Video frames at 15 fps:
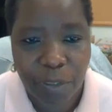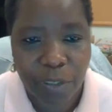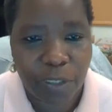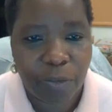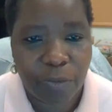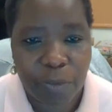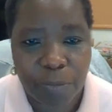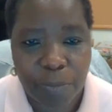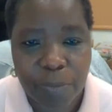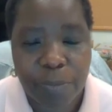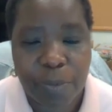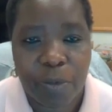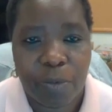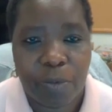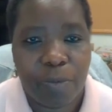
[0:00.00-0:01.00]
Most of the
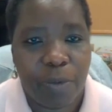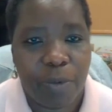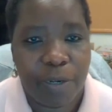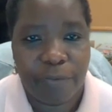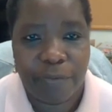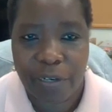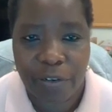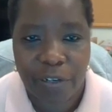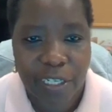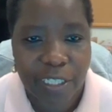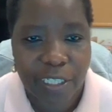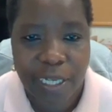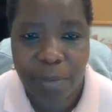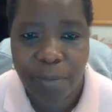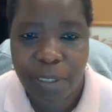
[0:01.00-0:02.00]
people were very
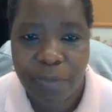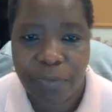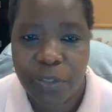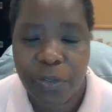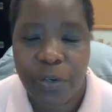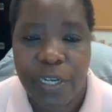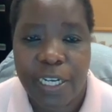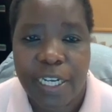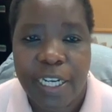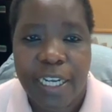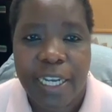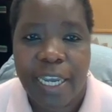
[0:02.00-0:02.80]
receptive to it.